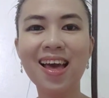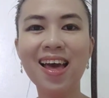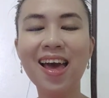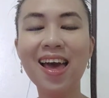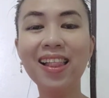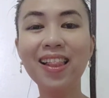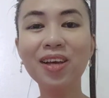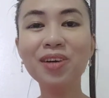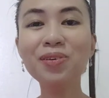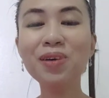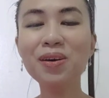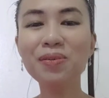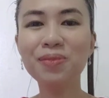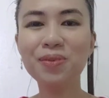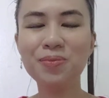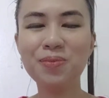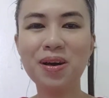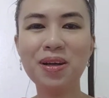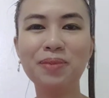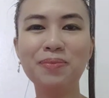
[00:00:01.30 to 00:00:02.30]
Hello
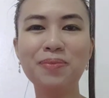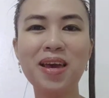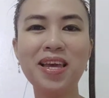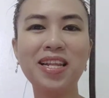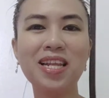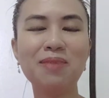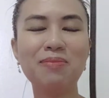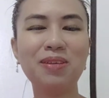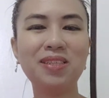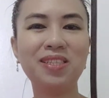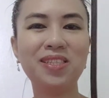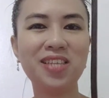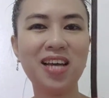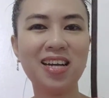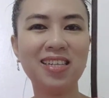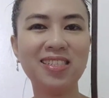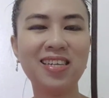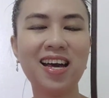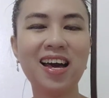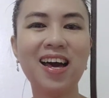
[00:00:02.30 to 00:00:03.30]
everyone, my name is
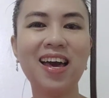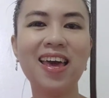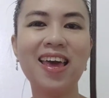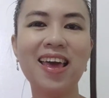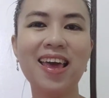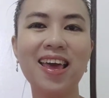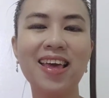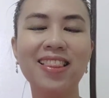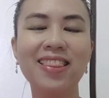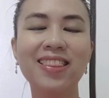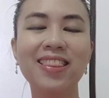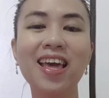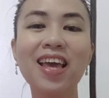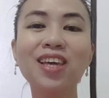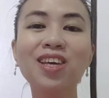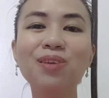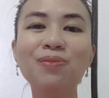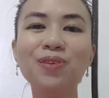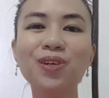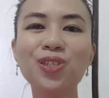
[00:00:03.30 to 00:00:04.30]
Jaja and thank
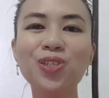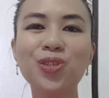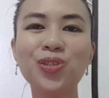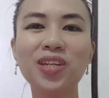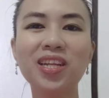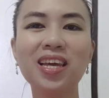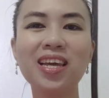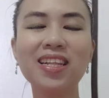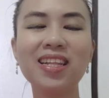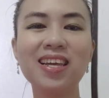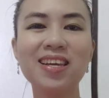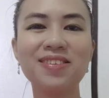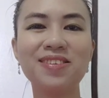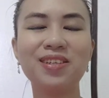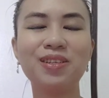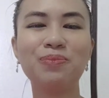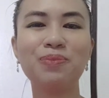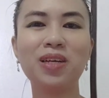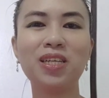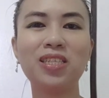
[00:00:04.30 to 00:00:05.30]
you for tuning in here
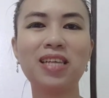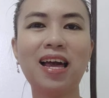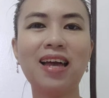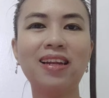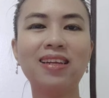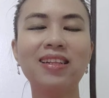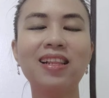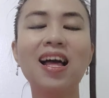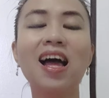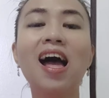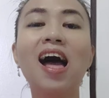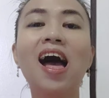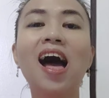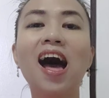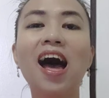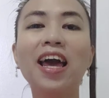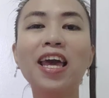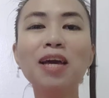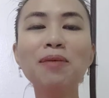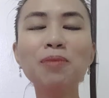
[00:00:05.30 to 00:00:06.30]
at my channel.
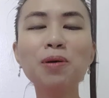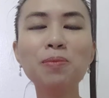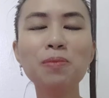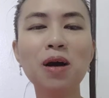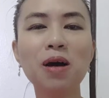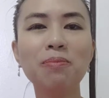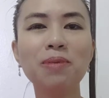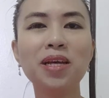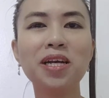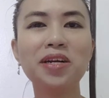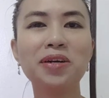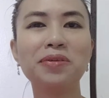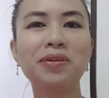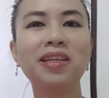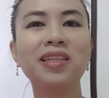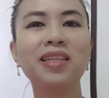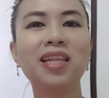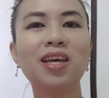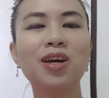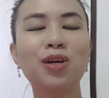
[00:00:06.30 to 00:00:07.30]
I am a mommy
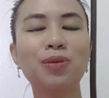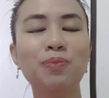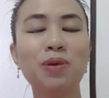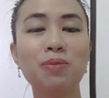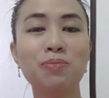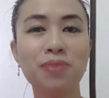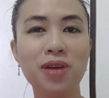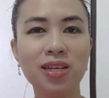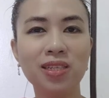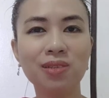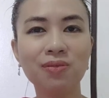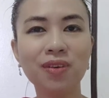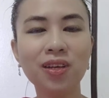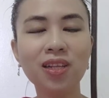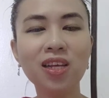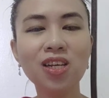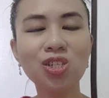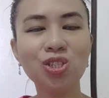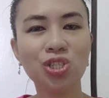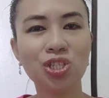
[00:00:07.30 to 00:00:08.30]
currently on my
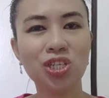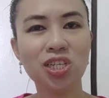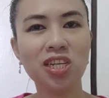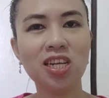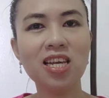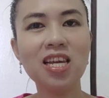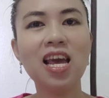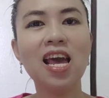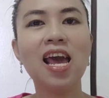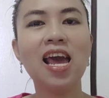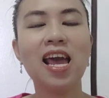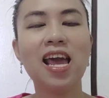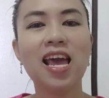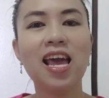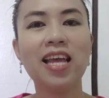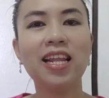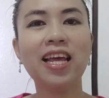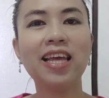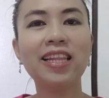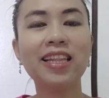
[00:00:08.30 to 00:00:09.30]
breastfeeding journey
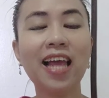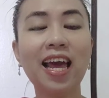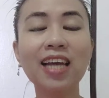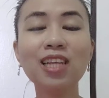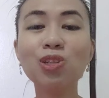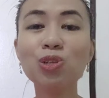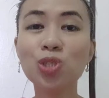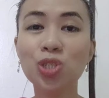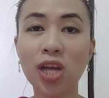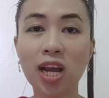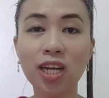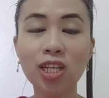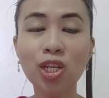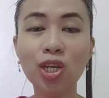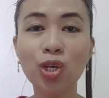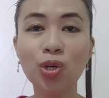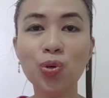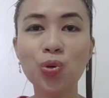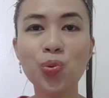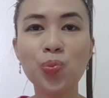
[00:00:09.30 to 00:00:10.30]
and I'd like to share to
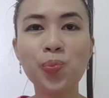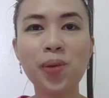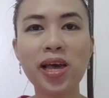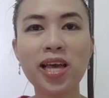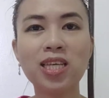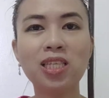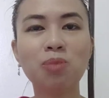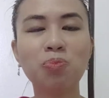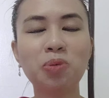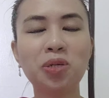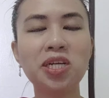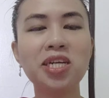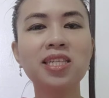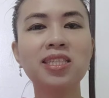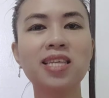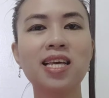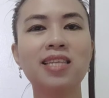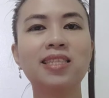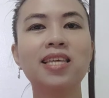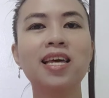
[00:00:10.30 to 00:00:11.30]
you my
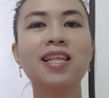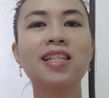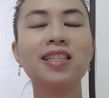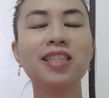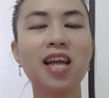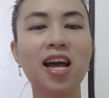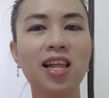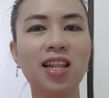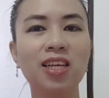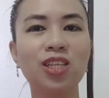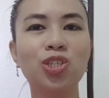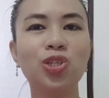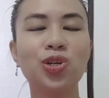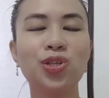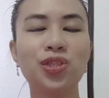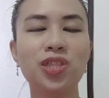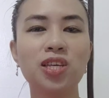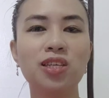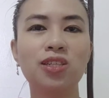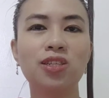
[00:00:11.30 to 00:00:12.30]
experiences and knowledge
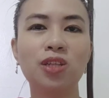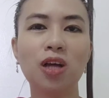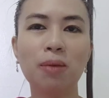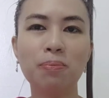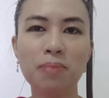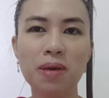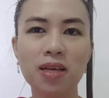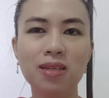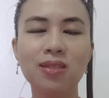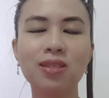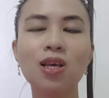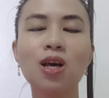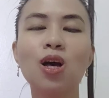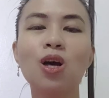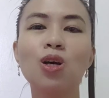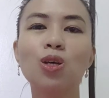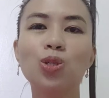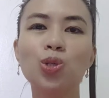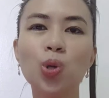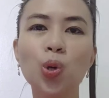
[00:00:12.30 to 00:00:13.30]
on these topics.
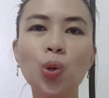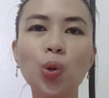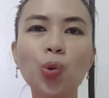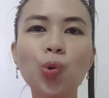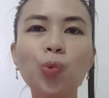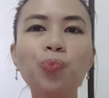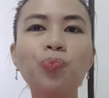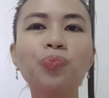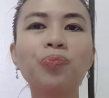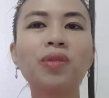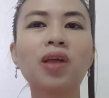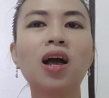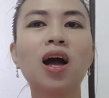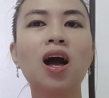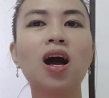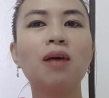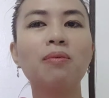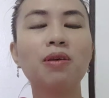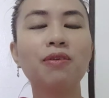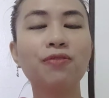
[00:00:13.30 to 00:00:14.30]
So
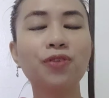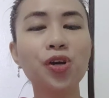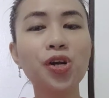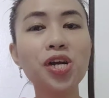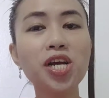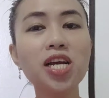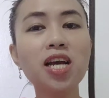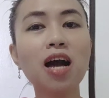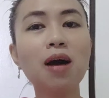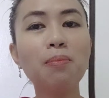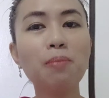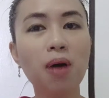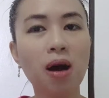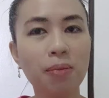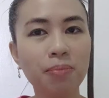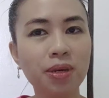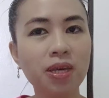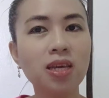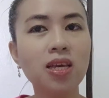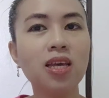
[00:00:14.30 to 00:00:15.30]
if you're a
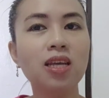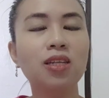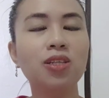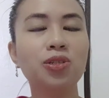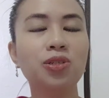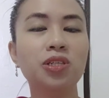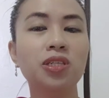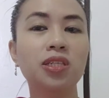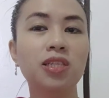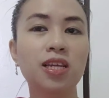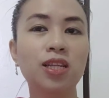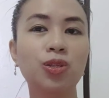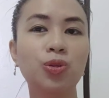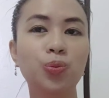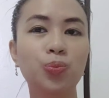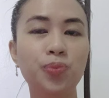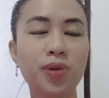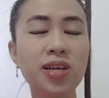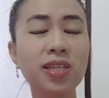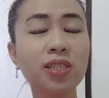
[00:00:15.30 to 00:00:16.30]
mommy interested to
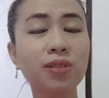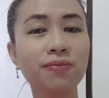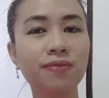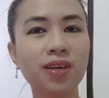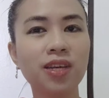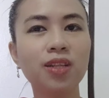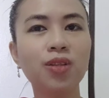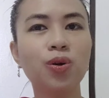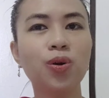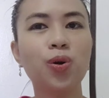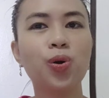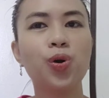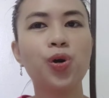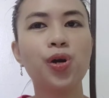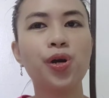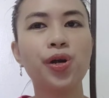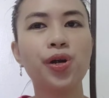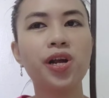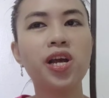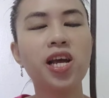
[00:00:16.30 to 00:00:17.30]
breastfeed
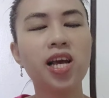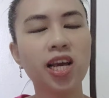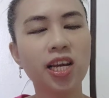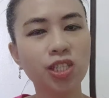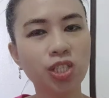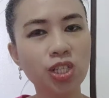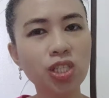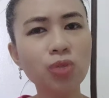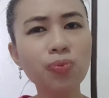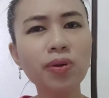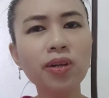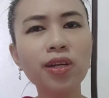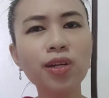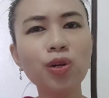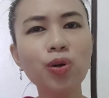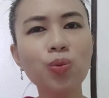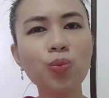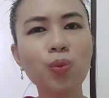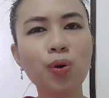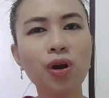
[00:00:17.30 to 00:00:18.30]
or you just want to
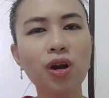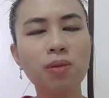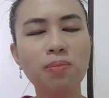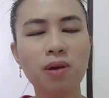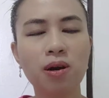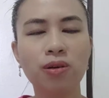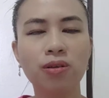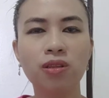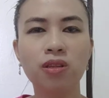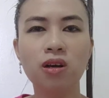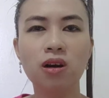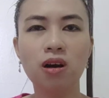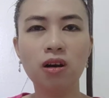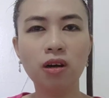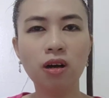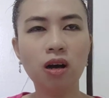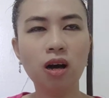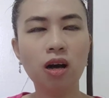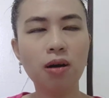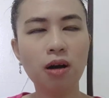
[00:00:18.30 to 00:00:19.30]
know more about
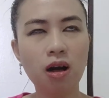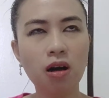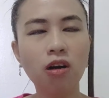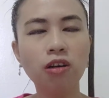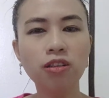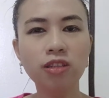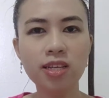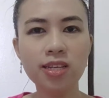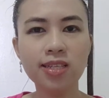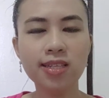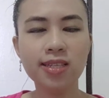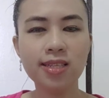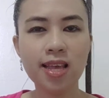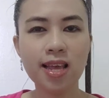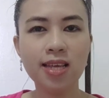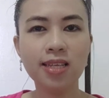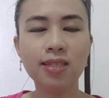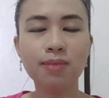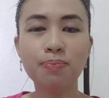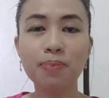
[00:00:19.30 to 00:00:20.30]
on these
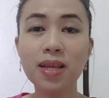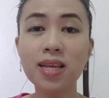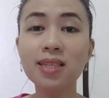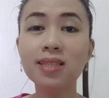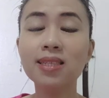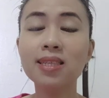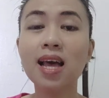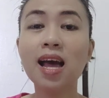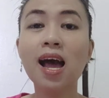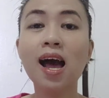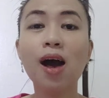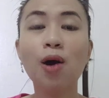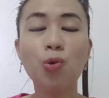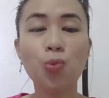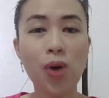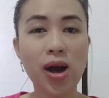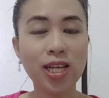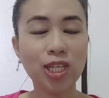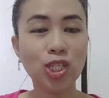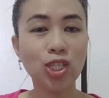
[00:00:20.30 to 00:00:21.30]
things, please
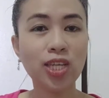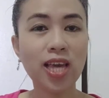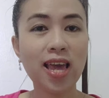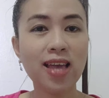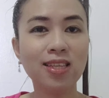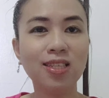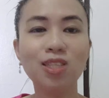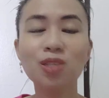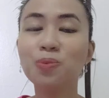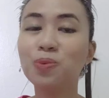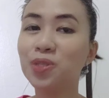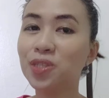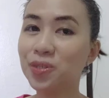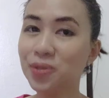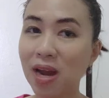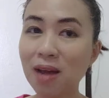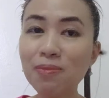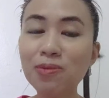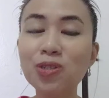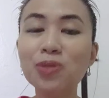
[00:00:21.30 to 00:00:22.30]
watch and
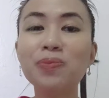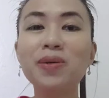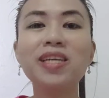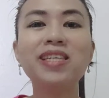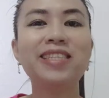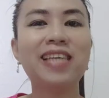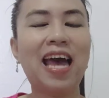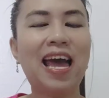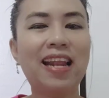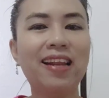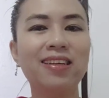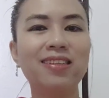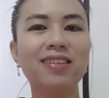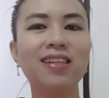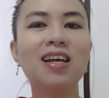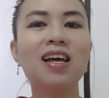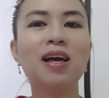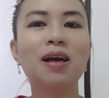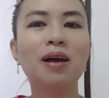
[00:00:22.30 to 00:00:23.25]
subscribe to my channel.